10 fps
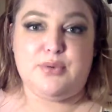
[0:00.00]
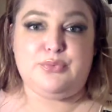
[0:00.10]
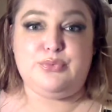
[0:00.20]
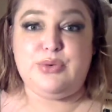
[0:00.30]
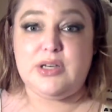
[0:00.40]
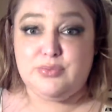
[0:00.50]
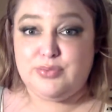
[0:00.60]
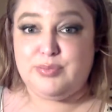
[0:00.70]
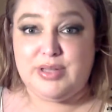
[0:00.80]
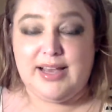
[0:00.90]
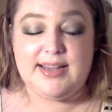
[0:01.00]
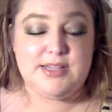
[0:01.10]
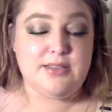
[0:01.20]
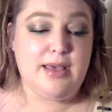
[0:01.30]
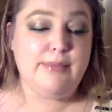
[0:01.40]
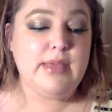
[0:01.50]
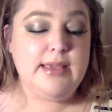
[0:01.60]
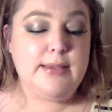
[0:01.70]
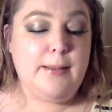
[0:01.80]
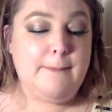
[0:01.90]
I will reply to them.
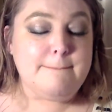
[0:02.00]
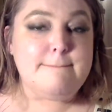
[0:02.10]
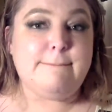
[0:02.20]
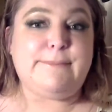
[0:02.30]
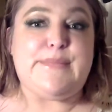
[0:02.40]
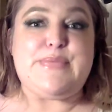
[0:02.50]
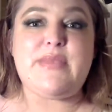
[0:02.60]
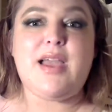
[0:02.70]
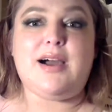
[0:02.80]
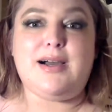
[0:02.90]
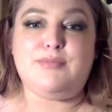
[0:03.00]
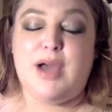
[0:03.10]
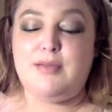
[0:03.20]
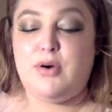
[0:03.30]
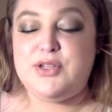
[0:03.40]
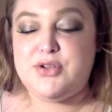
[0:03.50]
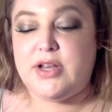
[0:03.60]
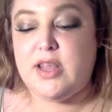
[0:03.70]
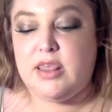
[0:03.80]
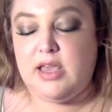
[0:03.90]
Um, I'm always
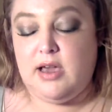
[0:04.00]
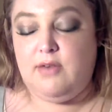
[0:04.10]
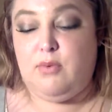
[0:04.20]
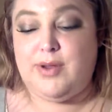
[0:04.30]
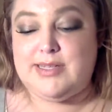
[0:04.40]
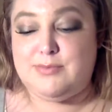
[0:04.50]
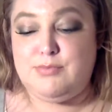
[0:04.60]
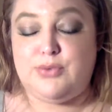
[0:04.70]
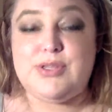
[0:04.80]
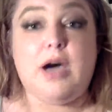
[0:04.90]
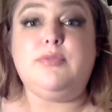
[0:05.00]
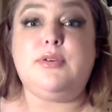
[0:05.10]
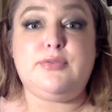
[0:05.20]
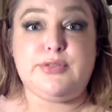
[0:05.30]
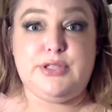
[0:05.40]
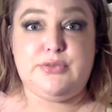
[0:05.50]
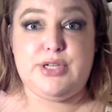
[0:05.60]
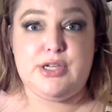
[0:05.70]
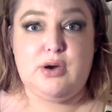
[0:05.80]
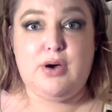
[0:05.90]
trying to think of what is most helpful for you
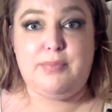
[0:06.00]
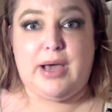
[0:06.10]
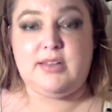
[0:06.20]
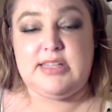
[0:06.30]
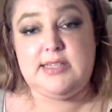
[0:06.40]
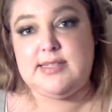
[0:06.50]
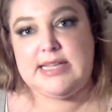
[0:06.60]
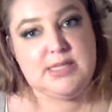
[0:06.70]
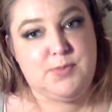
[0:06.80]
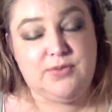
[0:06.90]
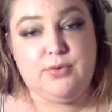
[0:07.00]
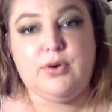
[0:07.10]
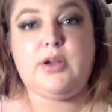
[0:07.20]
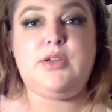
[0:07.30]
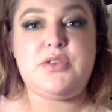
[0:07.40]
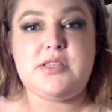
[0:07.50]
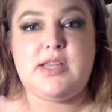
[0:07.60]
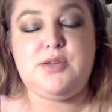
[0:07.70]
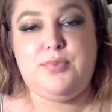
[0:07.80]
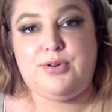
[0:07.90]
to know about these sets before you
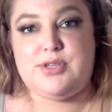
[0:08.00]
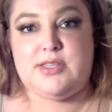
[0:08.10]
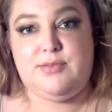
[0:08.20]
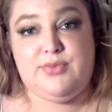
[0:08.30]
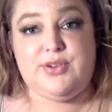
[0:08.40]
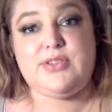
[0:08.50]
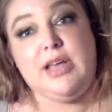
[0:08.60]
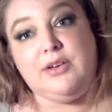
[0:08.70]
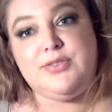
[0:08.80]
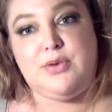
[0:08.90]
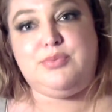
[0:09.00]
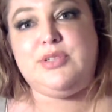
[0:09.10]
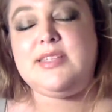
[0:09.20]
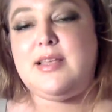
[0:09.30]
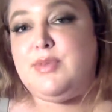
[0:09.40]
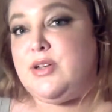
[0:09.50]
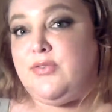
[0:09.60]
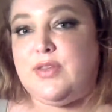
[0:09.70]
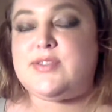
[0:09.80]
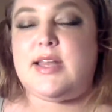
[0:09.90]
decide to purchase them for yourself. So please let me know
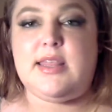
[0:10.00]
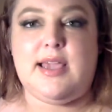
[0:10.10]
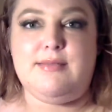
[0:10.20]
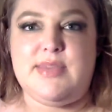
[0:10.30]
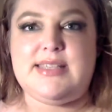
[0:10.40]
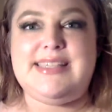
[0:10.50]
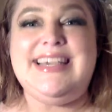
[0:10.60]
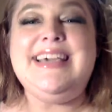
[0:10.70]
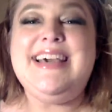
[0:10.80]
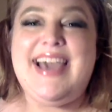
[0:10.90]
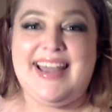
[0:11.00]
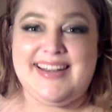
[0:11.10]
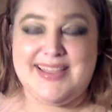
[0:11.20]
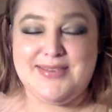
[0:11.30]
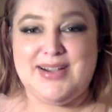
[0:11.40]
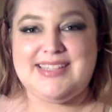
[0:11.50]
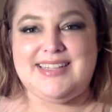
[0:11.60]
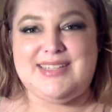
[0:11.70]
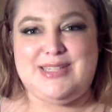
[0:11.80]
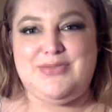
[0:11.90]
if there's anything I missed. And otherwise,
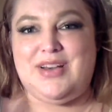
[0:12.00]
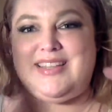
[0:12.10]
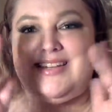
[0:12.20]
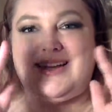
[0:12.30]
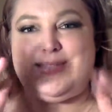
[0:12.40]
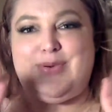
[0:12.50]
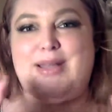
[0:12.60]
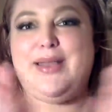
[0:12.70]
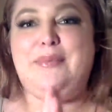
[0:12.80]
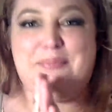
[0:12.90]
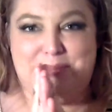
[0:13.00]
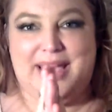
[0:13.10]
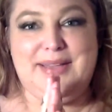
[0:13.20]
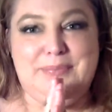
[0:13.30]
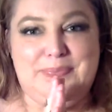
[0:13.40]
I'll see you on the next one. Bye.